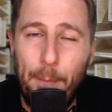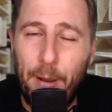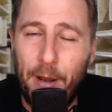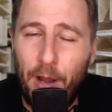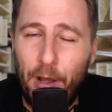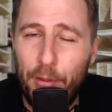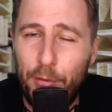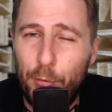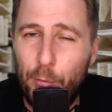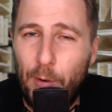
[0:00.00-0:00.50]

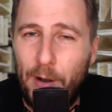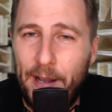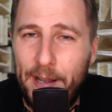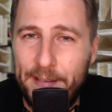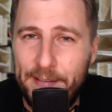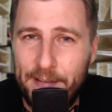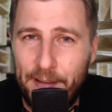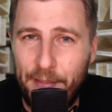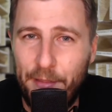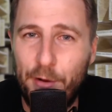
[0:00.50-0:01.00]

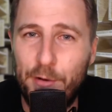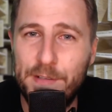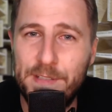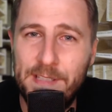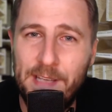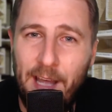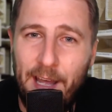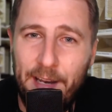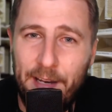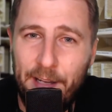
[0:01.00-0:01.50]
otherwise, there's
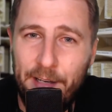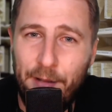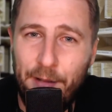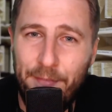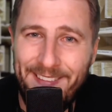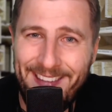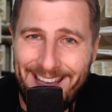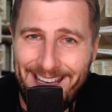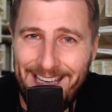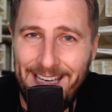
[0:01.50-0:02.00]
not
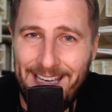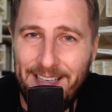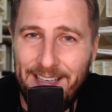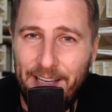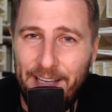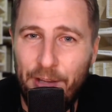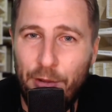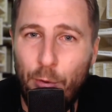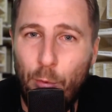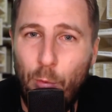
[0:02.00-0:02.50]
enough heat
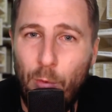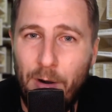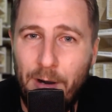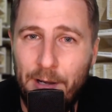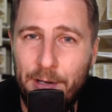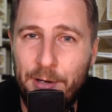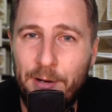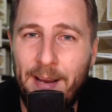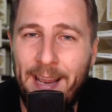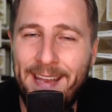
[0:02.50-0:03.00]
in the
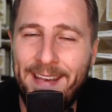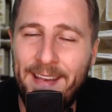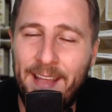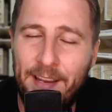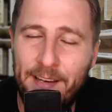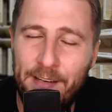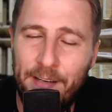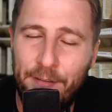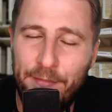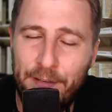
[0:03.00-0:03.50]
water and
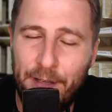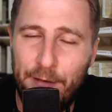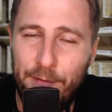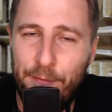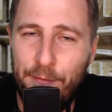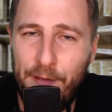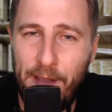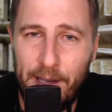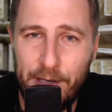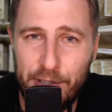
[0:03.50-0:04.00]
not enough
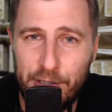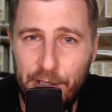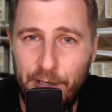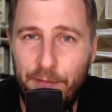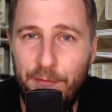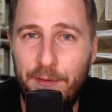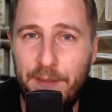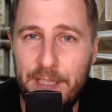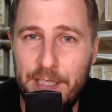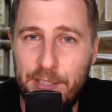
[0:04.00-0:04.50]

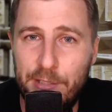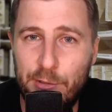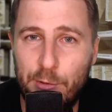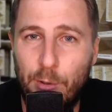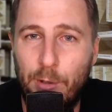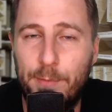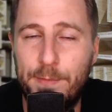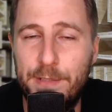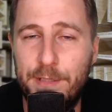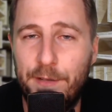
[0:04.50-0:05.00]
convection for these
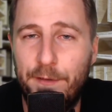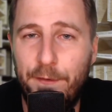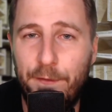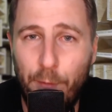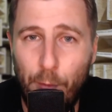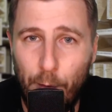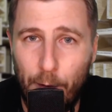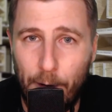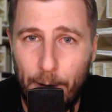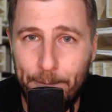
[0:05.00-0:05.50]
storms to
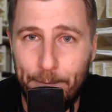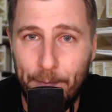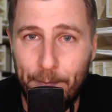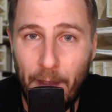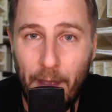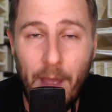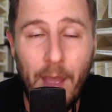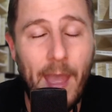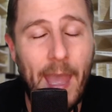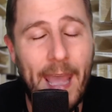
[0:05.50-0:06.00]
form,
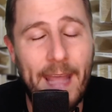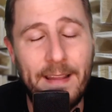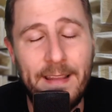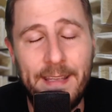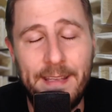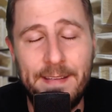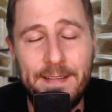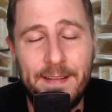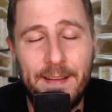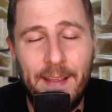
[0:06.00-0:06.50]
at
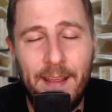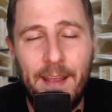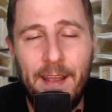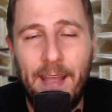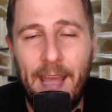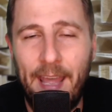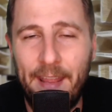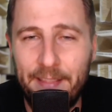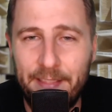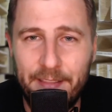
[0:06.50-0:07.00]
least
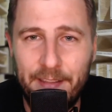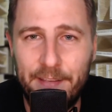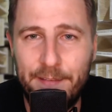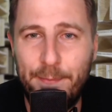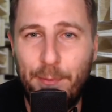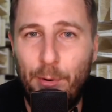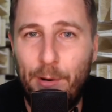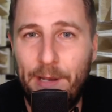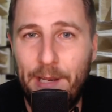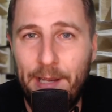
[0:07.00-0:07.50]
at this
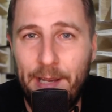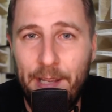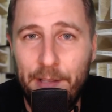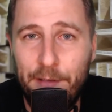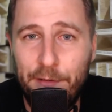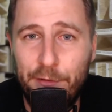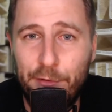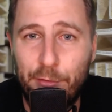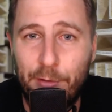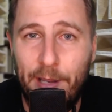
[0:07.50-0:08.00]
point in
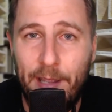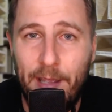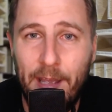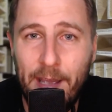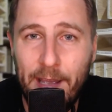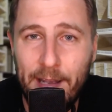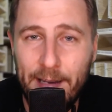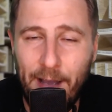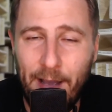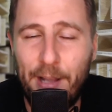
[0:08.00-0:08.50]
history.
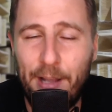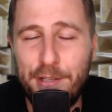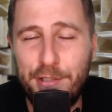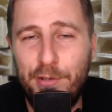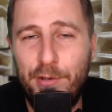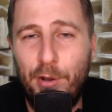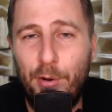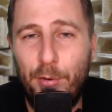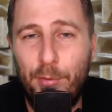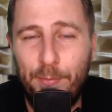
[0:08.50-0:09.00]
Now, as
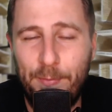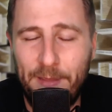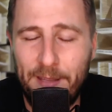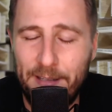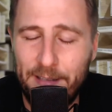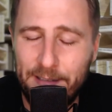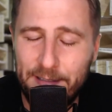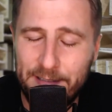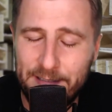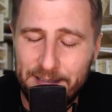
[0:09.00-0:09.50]
you know,
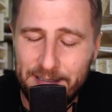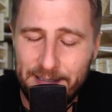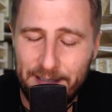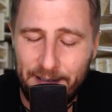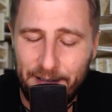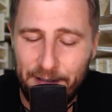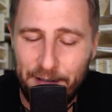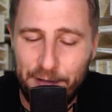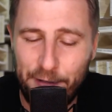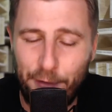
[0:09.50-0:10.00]
the
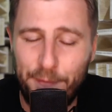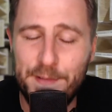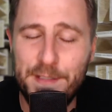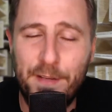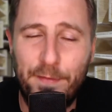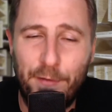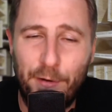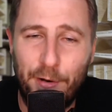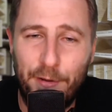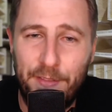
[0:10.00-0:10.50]
surface
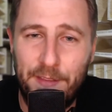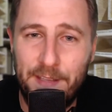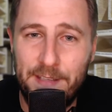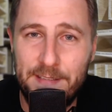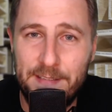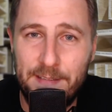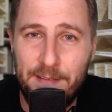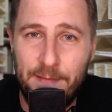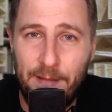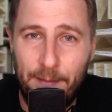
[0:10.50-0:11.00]
of Earth
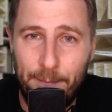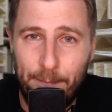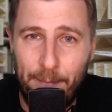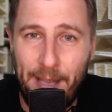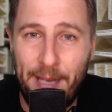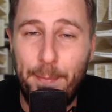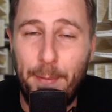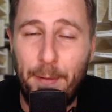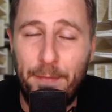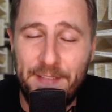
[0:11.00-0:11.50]
is
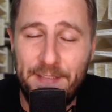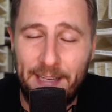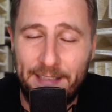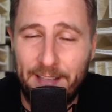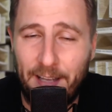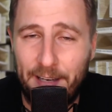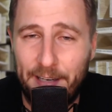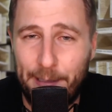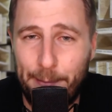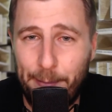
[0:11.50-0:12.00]
made up of
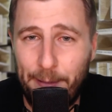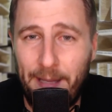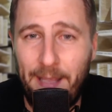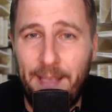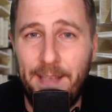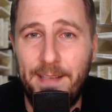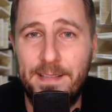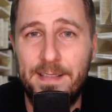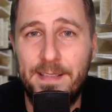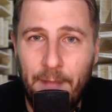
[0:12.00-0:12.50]
tectonic
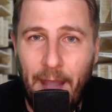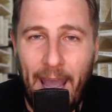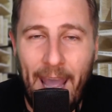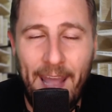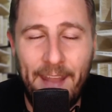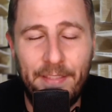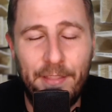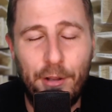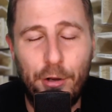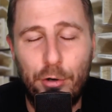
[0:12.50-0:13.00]
plates,
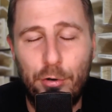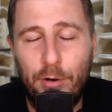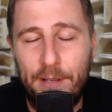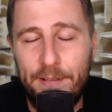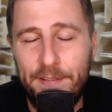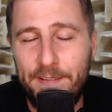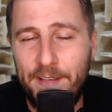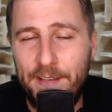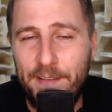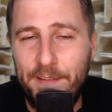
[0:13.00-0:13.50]
and the
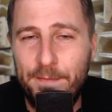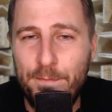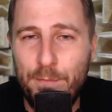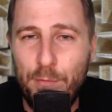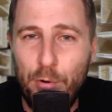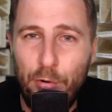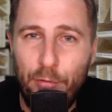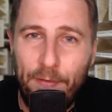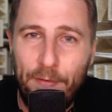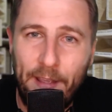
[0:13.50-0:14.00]
crust is
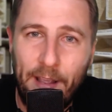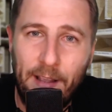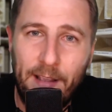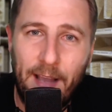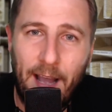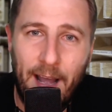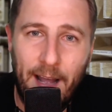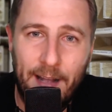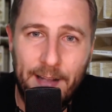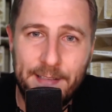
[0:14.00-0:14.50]
moving
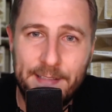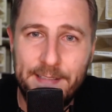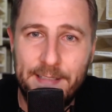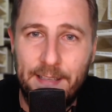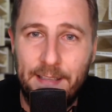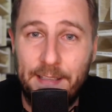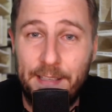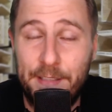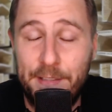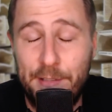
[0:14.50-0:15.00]

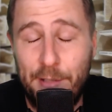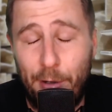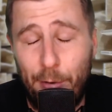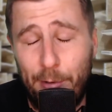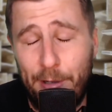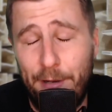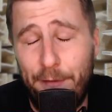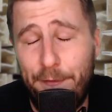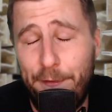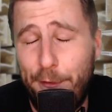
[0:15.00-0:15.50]
constantly.
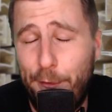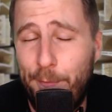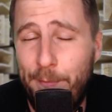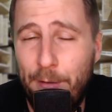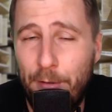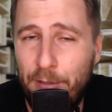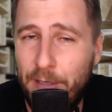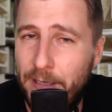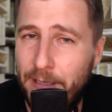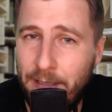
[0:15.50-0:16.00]
So in a few
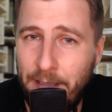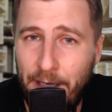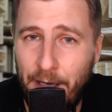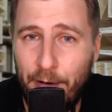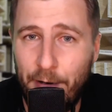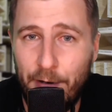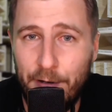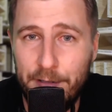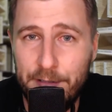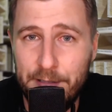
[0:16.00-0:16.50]
million
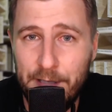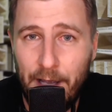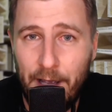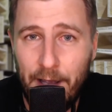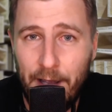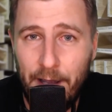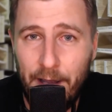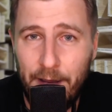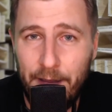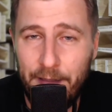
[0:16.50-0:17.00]
years,
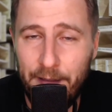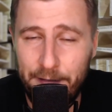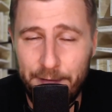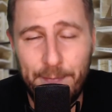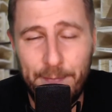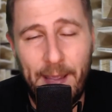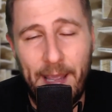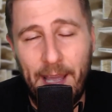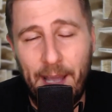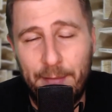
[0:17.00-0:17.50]

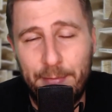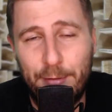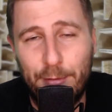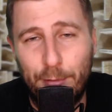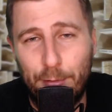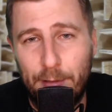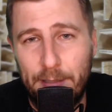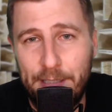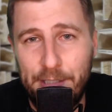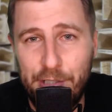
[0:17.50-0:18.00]
this may
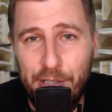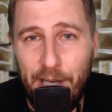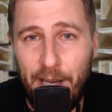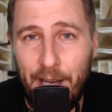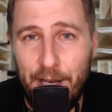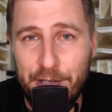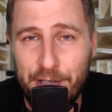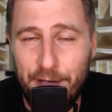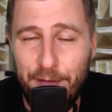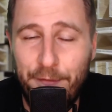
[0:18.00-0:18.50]
absolutely
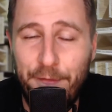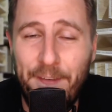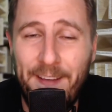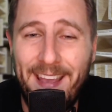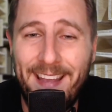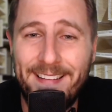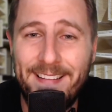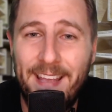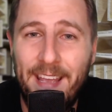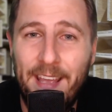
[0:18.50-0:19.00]
change. In
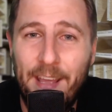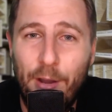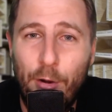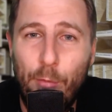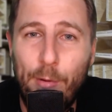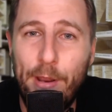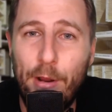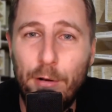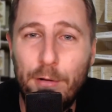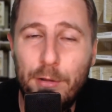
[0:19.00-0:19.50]
fact,
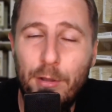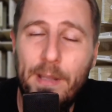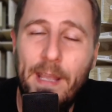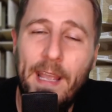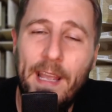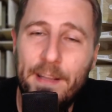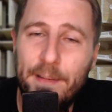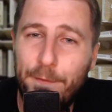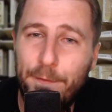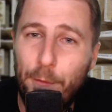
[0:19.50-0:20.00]
we are
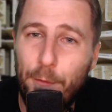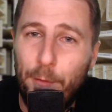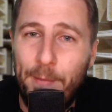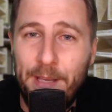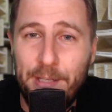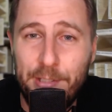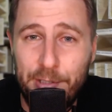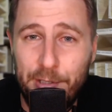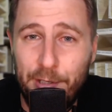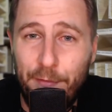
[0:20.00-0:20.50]
looking at the
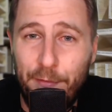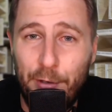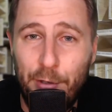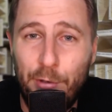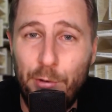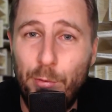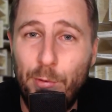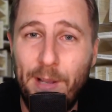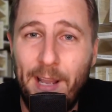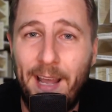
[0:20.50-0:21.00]
formation of a
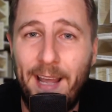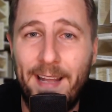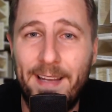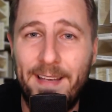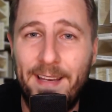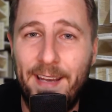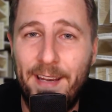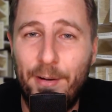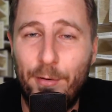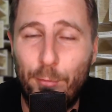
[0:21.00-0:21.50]
new
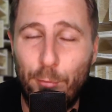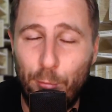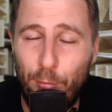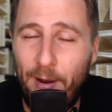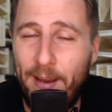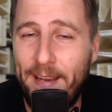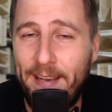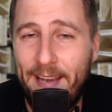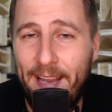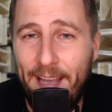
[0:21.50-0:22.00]
continent
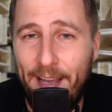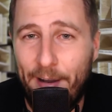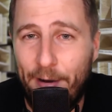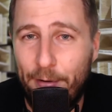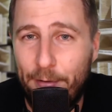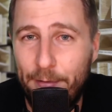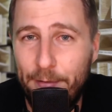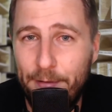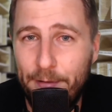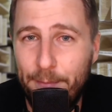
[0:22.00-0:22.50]
right
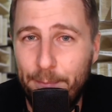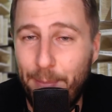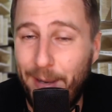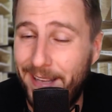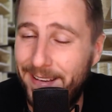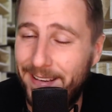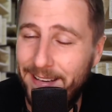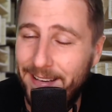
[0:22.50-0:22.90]
now. But